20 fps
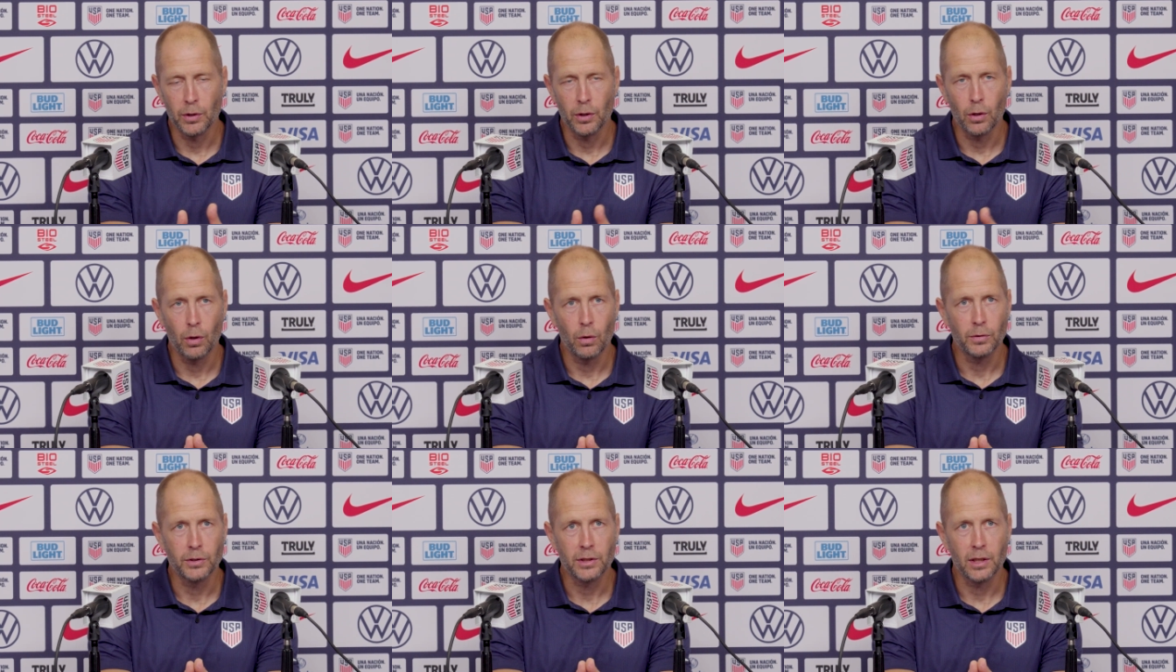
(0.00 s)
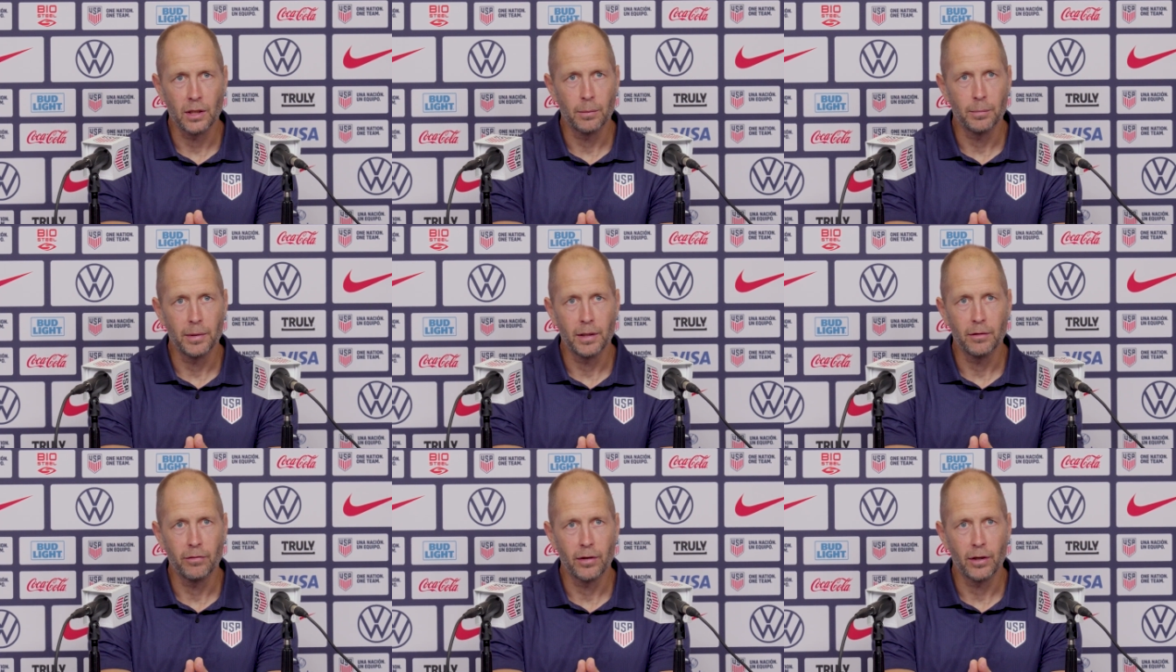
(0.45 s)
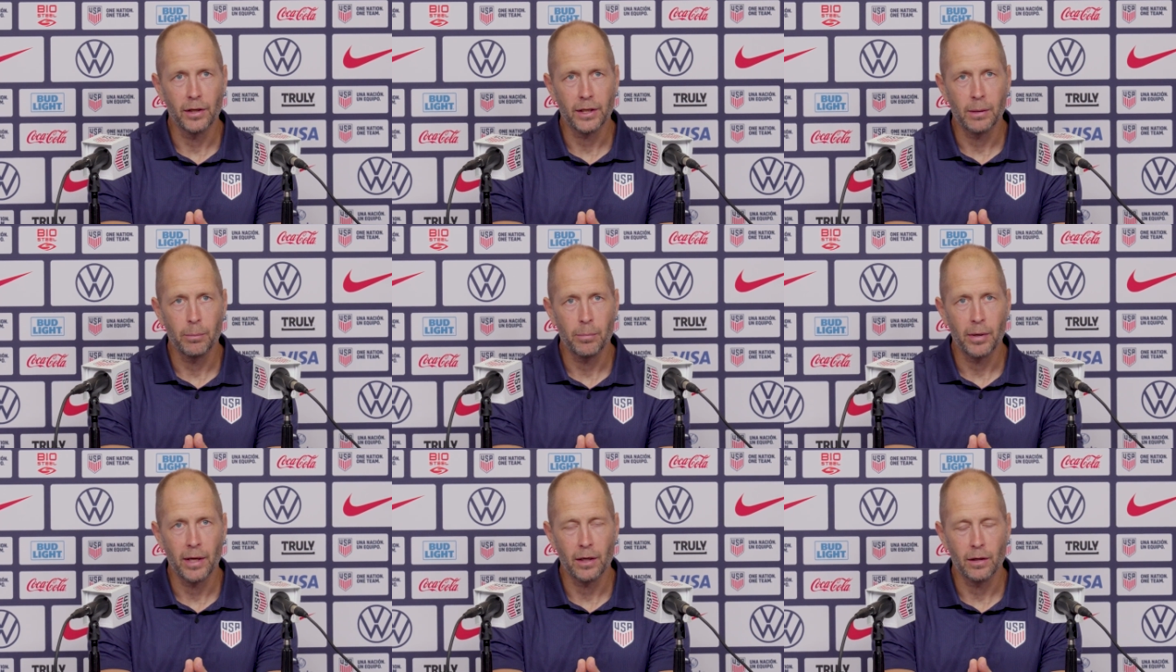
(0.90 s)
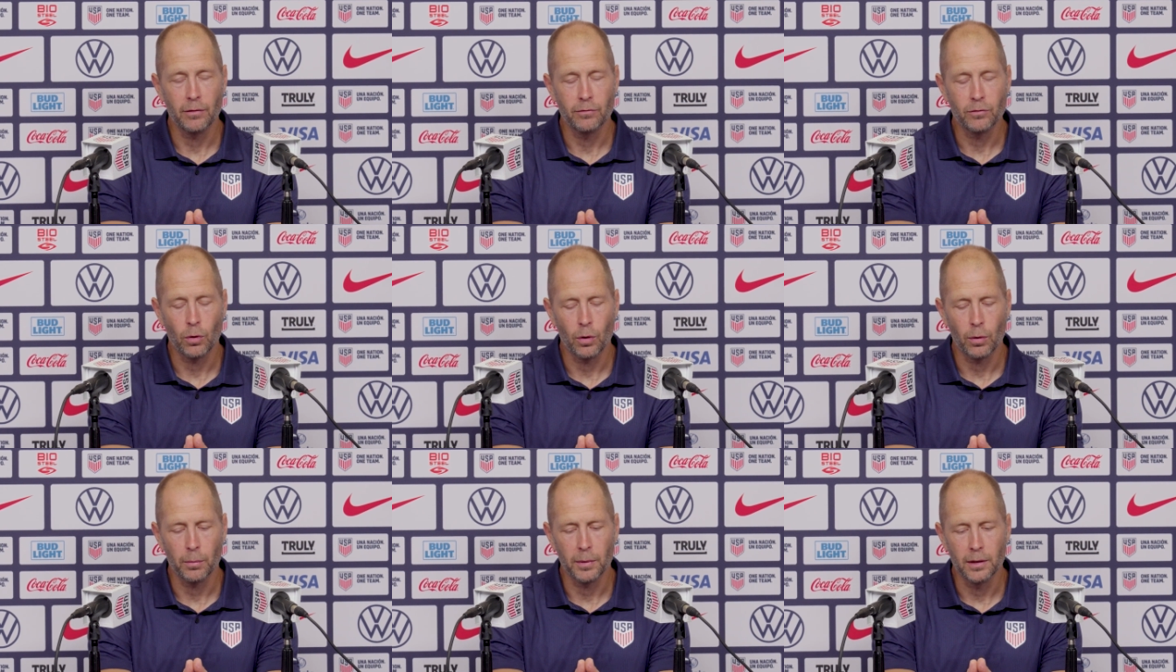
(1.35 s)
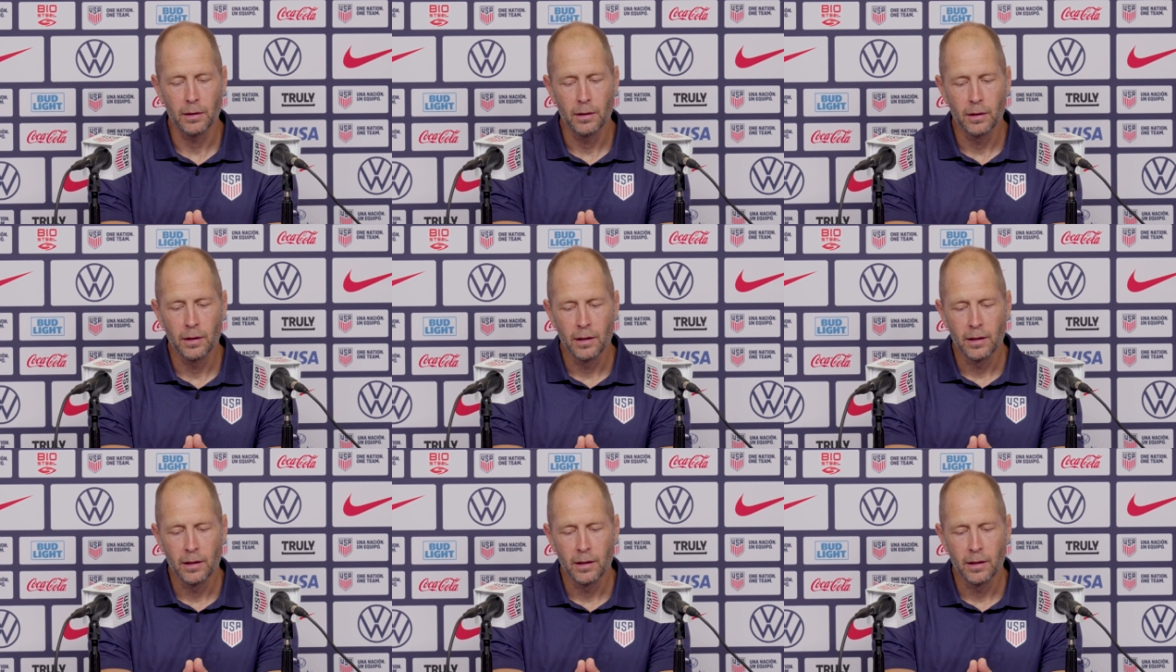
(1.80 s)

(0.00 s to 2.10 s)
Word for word: we know is going to be a very competitive tournament.